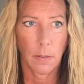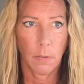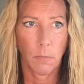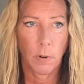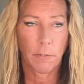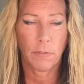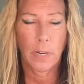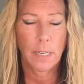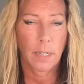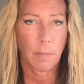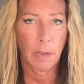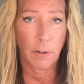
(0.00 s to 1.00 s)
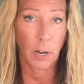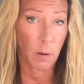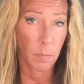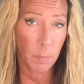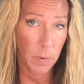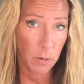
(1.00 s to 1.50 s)
we're afraid to come out of
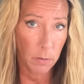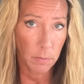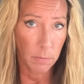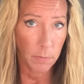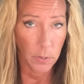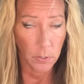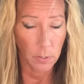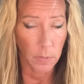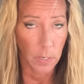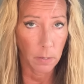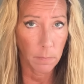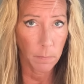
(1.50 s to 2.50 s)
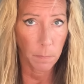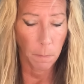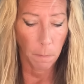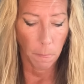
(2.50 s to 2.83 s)
hermit mode, first of all.